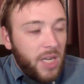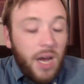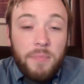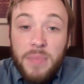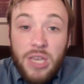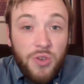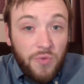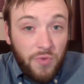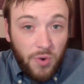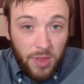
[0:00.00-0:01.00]
come meet
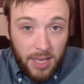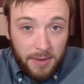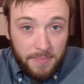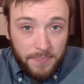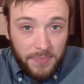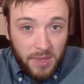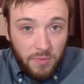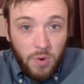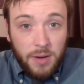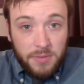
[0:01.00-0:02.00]
you for a thing,
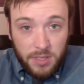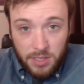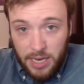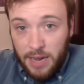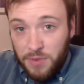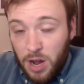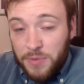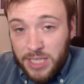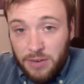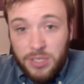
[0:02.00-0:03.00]
if you want to have an
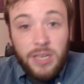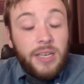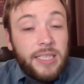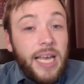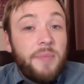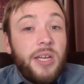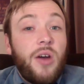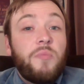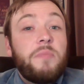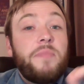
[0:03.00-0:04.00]
office hours, let me
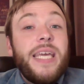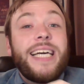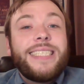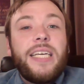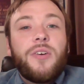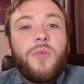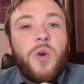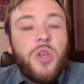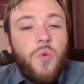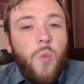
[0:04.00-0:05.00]
know. But be clear on
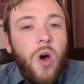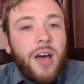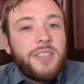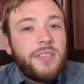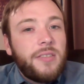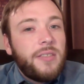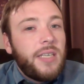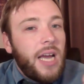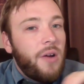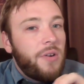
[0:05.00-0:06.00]
what you want
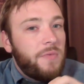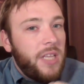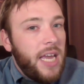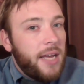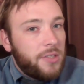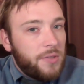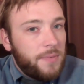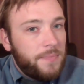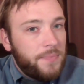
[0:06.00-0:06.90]
out of the answer.